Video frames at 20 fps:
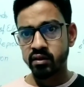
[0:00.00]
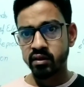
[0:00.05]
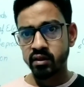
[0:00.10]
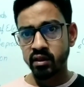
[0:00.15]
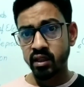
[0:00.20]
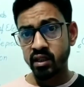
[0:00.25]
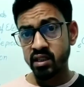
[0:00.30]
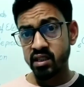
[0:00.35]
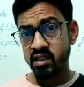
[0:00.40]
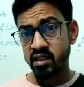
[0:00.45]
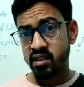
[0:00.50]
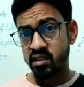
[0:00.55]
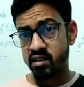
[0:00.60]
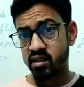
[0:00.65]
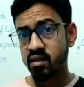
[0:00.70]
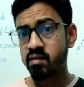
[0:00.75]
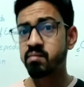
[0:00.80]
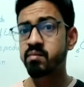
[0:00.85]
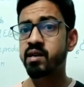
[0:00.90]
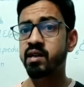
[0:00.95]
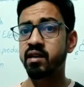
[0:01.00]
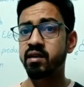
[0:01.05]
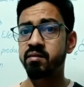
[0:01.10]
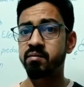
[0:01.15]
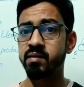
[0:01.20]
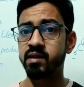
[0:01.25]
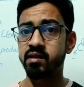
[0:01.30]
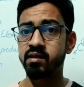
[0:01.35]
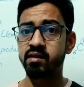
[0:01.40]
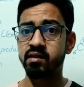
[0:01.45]
in some
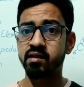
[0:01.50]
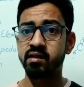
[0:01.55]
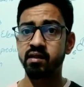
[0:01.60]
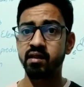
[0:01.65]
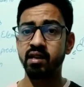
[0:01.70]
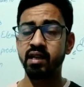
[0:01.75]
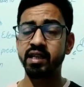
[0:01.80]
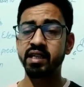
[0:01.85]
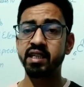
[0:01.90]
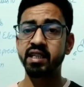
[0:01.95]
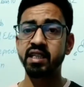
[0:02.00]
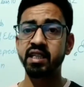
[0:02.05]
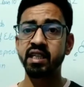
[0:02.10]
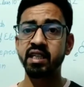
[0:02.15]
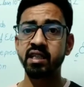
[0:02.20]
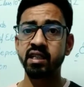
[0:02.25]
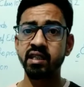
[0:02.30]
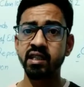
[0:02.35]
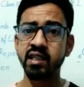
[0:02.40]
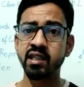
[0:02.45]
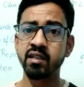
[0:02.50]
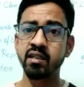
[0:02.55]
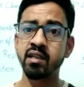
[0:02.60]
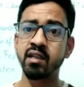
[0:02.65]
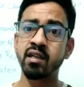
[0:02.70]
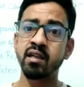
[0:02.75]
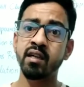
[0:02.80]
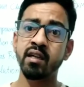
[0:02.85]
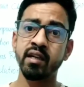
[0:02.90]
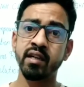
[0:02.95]
elements like nickel
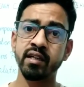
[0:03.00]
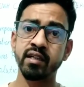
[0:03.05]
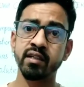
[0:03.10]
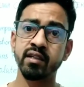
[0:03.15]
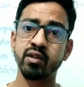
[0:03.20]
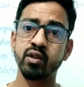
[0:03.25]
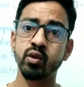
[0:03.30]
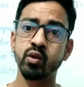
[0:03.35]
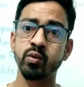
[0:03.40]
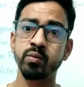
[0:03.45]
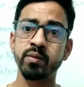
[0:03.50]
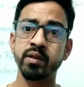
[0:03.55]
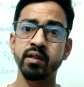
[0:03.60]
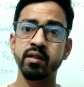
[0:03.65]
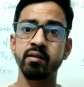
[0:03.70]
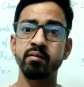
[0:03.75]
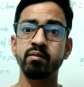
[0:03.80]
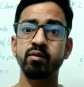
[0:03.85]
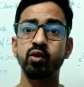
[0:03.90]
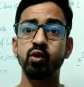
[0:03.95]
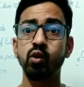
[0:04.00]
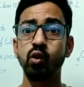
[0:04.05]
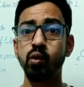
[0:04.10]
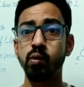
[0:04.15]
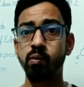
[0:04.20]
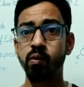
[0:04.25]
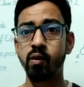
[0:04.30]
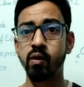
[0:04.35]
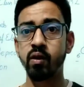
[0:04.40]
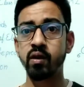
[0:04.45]
and chromium,
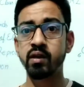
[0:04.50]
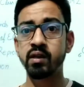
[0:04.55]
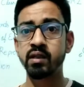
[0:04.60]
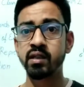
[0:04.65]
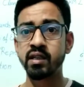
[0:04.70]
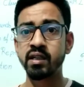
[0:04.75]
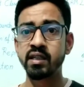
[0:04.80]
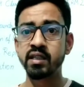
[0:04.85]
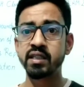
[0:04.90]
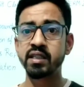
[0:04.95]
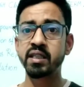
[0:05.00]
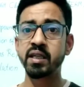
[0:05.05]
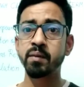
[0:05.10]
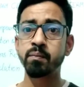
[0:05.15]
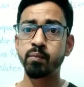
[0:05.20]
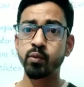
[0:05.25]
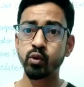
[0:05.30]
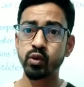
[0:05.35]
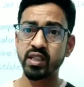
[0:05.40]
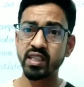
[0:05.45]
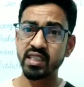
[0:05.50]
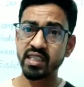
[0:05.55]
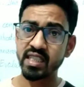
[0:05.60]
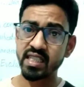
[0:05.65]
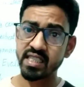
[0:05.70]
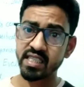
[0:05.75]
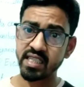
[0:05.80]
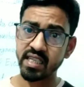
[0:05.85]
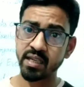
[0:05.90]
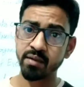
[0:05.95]
cobalt, they put in the
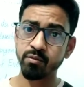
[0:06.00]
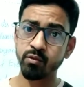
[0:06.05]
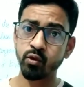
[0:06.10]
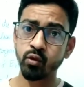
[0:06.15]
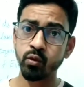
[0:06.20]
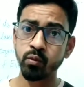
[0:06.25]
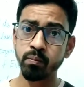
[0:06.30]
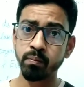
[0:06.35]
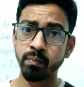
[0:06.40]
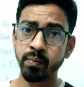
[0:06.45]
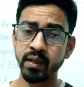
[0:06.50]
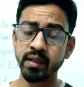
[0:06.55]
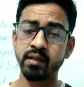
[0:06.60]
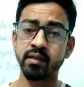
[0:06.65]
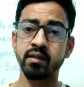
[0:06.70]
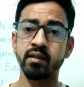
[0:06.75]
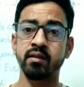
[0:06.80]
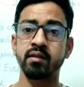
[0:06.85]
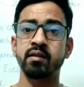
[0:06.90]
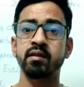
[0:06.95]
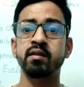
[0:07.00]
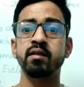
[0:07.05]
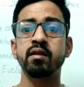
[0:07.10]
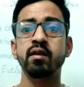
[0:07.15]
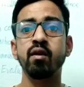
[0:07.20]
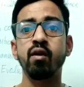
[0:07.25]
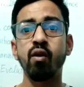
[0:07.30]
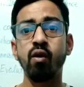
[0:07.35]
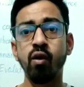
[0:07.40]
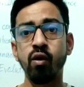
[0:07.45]
same group, but
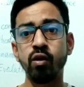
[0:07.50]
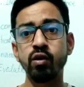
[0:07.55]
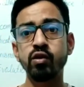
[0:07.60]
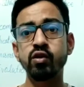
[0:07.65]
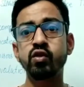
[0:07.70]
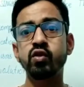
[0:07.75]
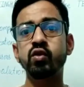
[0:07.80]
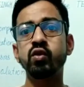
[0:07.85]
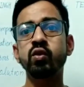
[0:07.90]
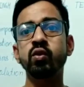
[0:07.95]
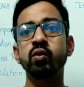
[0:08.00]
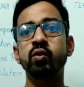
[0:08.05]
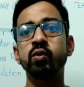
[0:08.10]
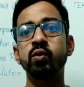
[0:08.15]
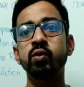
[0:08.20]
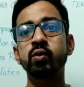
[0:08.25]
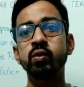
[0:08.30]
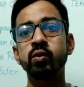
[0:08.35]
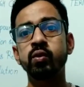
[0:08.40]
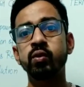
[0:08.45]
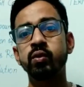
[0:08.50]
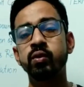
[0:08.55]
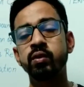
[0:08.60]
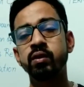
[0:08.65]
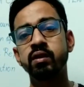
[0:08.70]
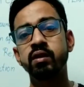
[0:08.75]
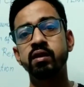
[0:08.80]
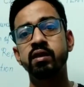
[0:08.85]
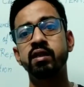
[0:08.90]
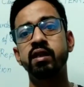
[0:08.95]
also
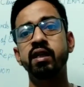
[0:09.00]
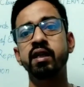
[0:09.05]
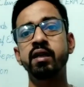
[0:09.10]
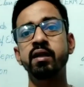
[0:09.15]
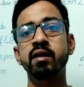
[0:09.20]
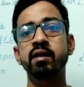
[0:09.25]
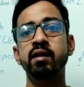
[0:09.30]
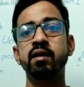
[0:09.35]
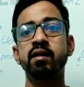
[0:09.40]
they